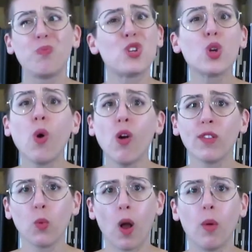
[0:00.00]
too
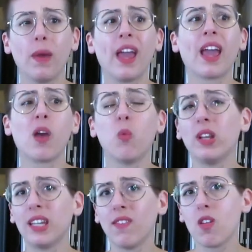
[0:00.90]
overwhelming. It
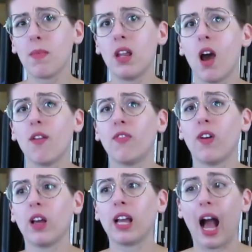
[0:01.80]
wouldn't give them enough
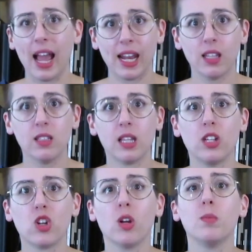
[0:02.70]
guidance
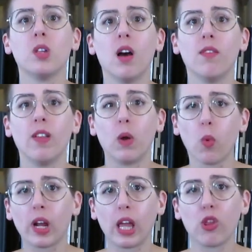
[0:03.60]
in terms of like
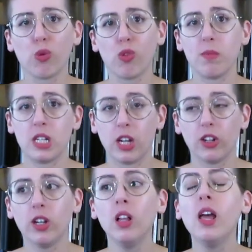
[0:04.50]
working through the
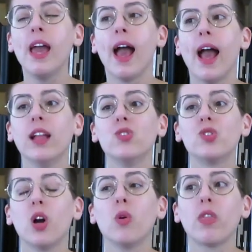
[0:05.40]
material. And
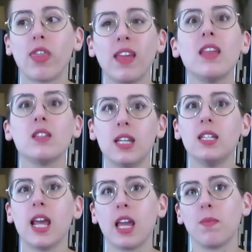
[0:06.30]
so the thing that
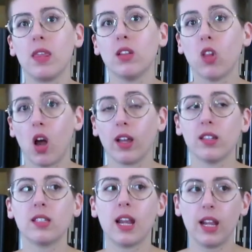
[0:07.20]
did take me the
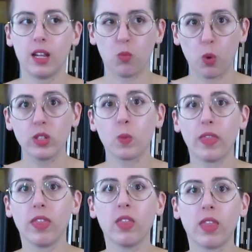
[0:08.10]
longest, and it was
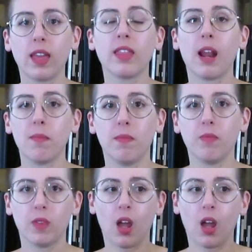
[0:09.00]
one thing that